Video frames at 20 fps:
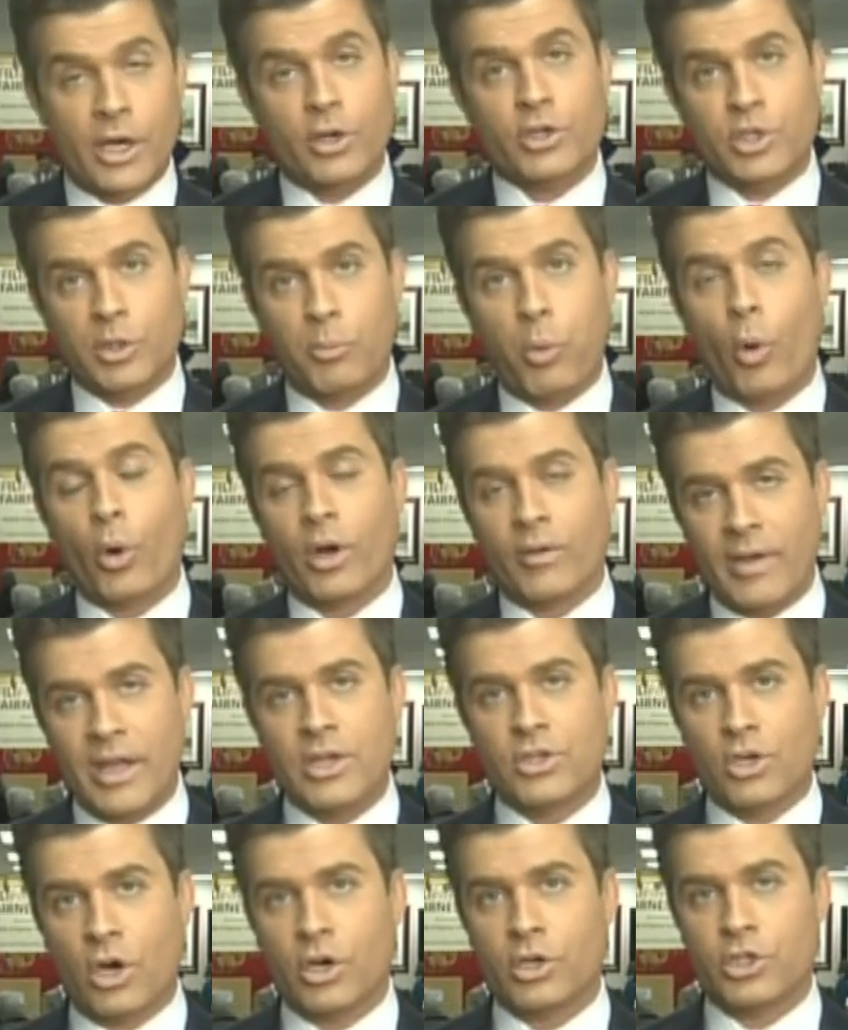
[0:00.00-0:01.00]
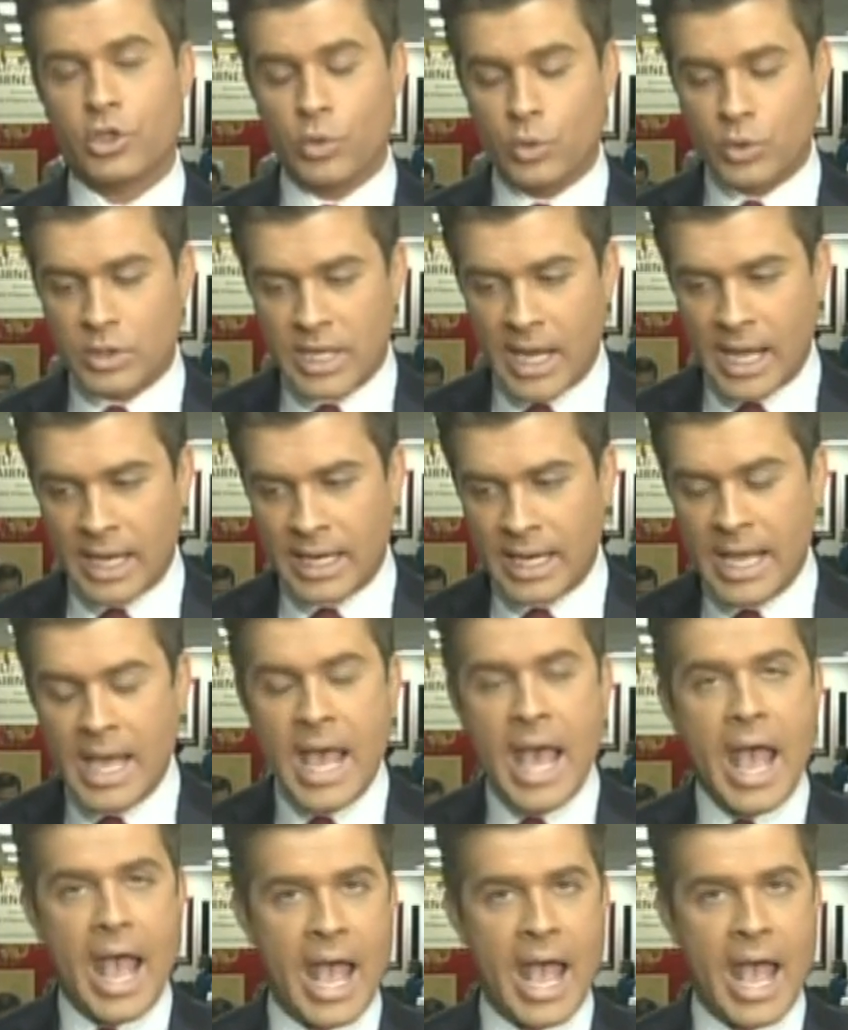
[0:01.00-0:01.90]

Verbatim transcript: their support of H.R. 210,